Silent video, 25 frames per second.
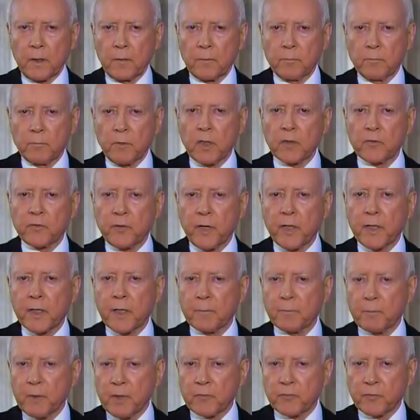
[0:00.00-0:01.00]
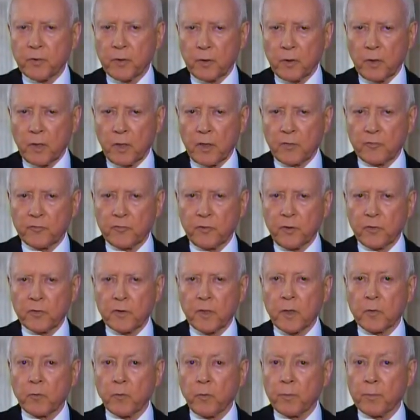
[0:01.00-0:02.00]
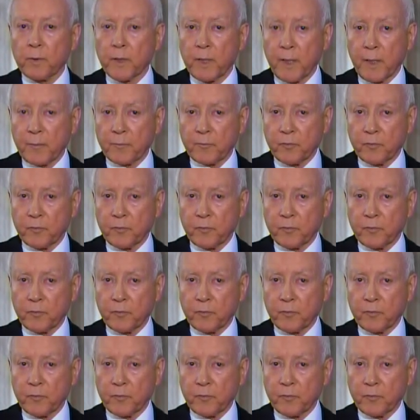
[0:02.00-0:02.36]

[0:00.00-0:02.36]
military commission law so that it would be